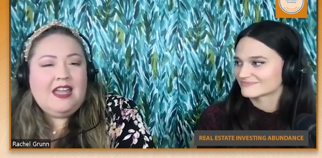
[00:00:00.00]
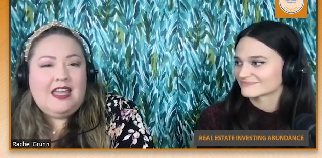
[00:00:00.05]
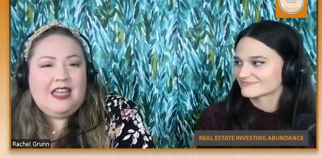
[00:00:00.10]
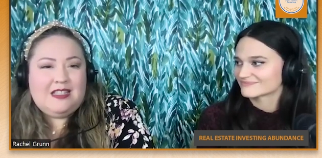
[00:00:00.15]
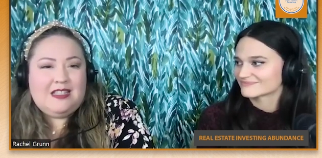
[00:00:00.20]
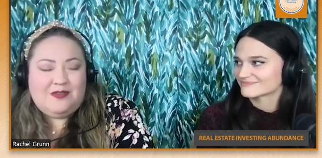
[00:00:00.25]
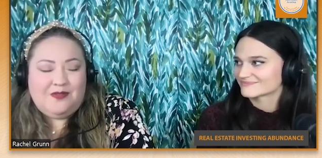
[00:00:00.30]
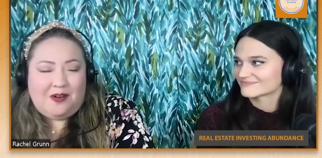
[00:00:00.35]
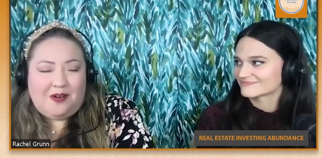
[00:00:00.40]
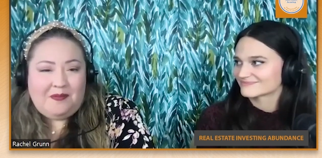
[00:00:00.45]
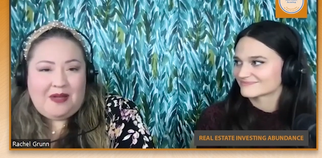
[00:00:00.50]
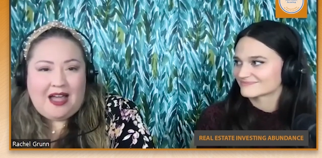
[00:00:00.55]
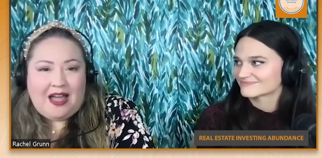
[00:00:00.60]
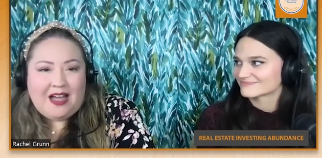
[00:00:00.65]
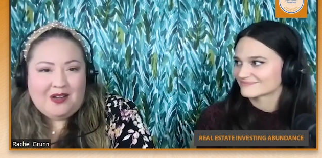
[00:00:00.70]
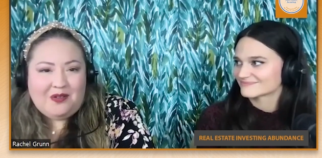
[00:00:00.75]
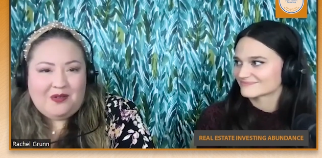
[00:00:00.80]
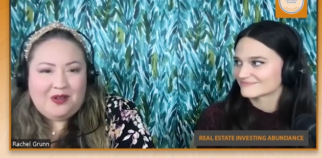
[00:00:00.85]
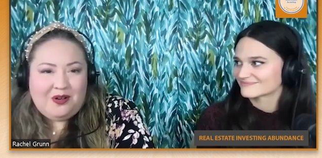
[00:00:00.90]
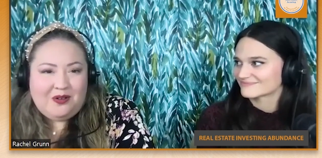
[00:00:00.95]
Speaker 1: is from
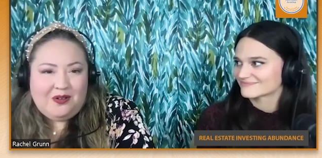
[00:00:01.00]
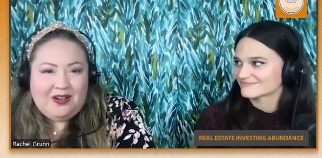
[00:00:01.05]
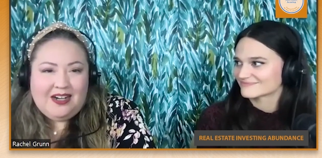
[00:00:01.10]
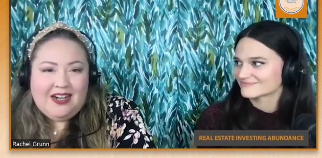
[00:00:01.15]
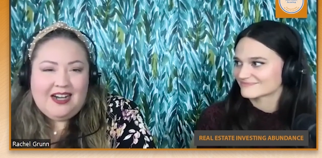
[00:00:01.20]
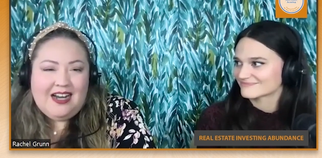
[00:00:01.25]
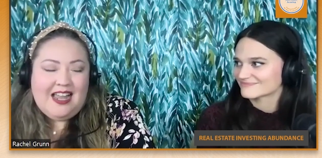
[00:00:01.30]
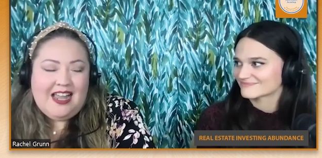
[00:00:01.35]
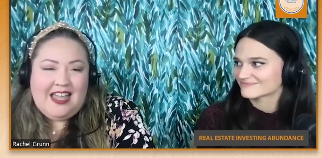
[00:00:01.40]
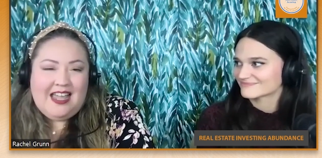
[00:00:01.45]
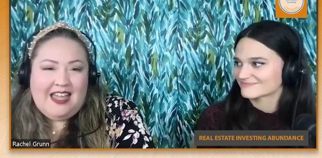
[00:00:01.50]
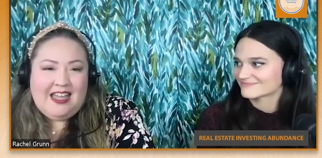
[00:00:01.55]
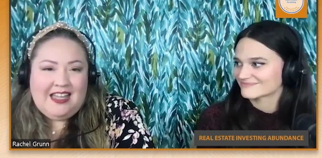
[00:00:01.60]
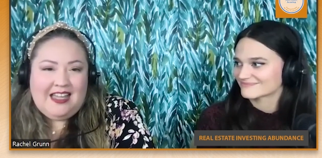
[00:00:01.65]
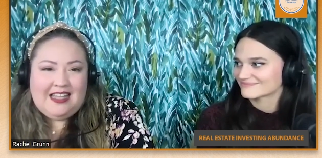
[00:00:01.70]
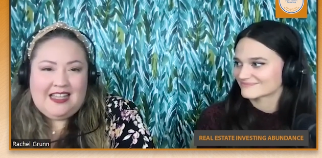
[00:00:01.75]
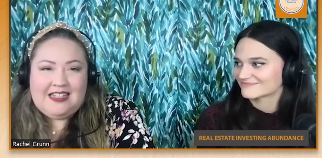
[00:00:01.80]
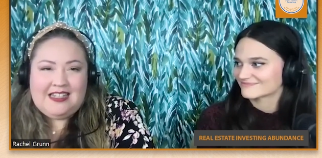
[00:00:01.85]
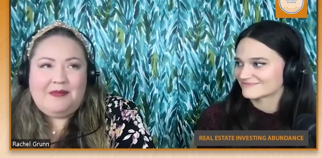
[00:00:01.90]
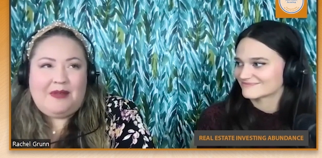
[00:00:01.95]
Ecuador,
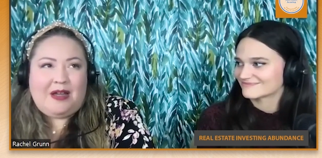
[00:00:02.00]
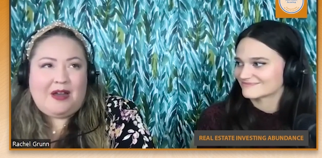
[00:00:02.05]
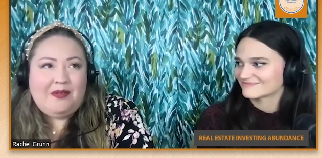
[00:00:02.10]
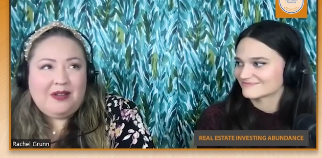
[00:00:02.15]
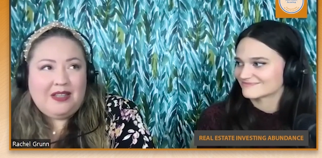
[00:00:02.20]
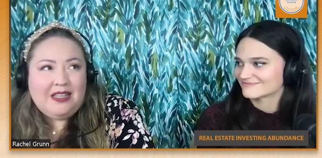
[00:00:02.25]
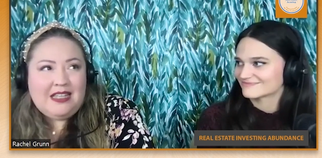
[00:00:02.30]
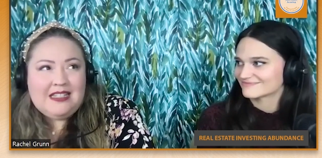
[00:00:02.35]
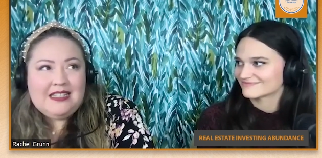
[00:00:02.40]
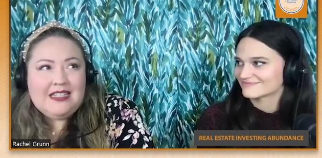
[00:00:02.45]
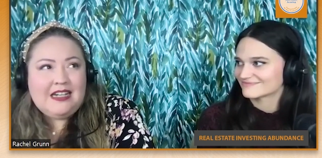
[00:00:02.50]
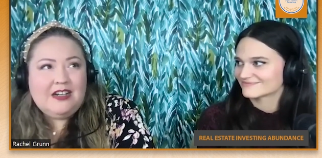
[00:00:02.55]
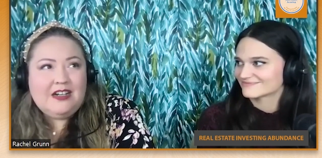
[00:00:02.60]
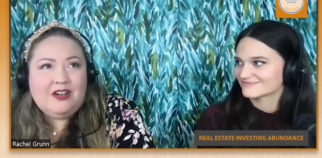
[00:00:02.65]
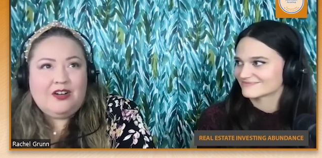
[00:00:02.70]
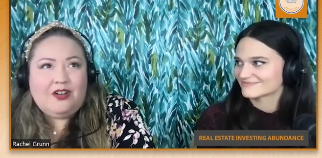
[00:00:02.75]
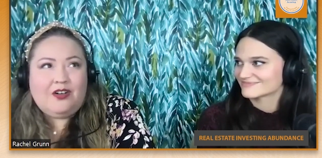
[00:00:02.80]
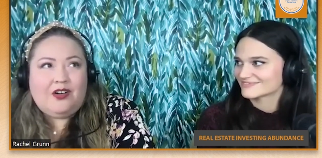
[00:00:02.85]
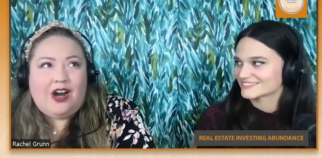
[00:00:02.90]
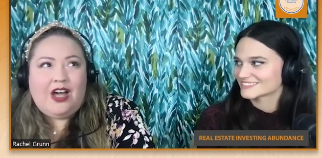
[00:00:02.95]
and I really didn't
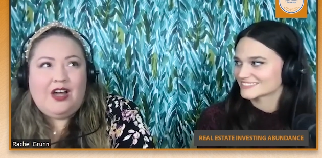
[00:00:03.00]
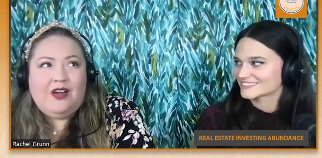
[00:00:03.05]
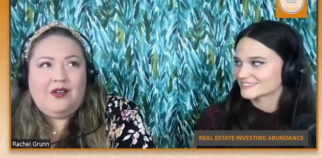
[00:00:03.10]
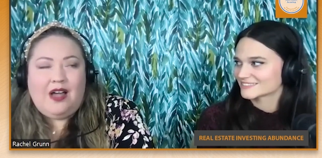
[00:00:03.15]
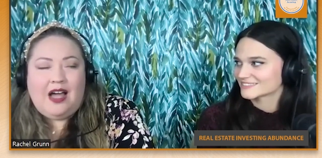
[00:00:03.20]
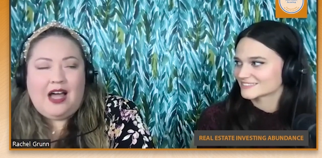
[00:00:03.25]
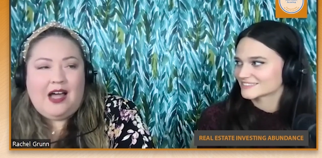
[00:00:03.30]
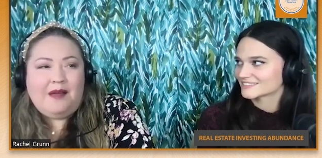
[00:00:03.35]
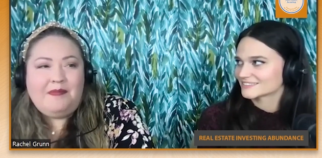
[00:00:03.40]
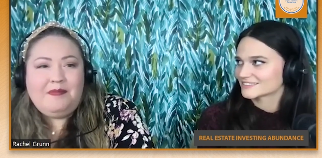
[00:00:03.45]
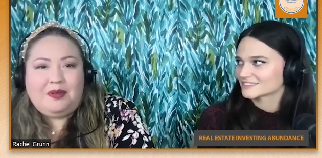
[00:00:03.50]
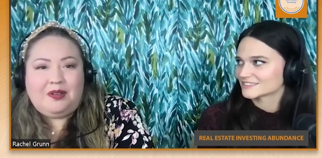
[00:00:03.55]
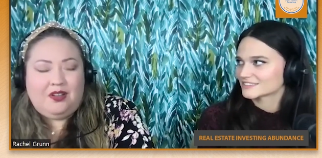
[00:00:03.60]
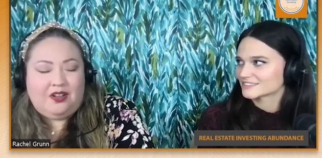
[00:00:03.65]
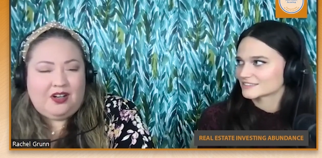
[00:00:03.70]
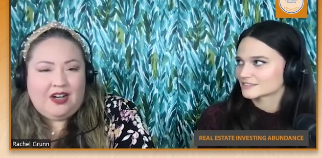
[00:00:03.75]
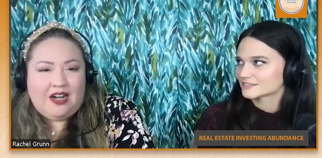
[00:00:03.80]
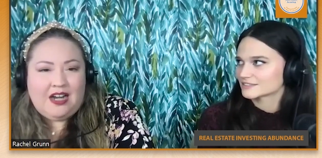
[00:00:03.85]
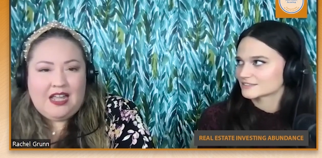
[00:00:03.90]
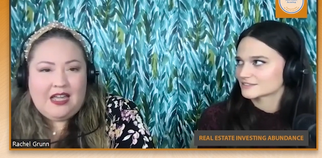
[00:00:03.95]
grow up
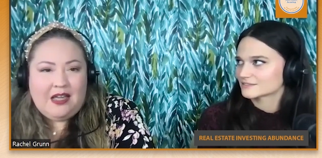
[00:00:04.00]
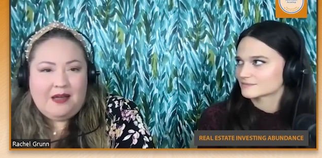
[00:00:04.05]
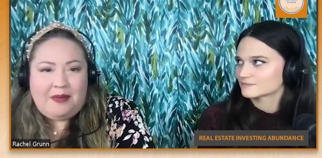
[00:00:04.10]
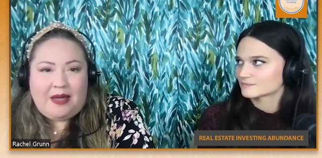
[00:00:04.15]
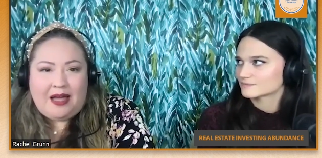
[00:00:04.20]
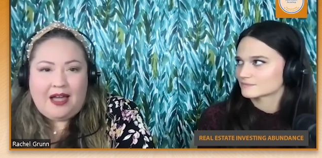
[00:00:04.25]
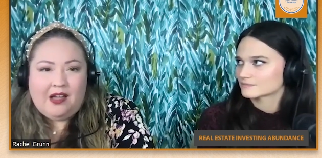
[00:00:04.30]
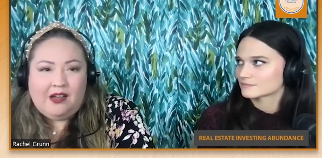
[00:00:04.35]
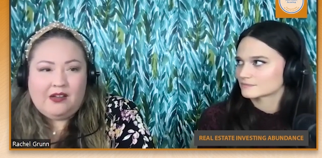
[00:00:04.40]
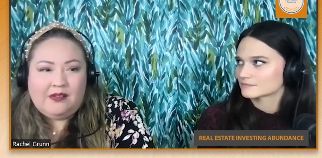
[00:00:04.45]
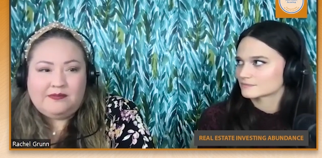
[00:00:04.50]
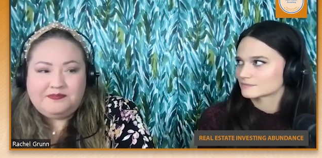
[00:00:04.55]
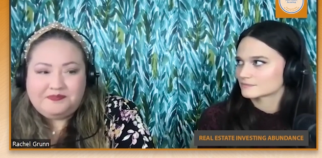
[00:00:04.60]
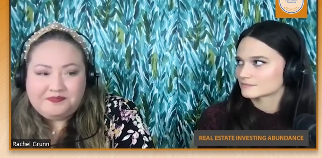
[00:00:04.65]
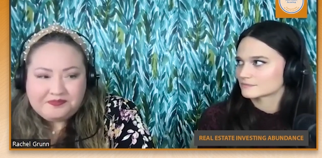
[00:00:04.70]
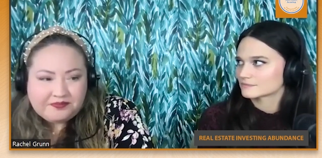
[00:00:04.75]
learning about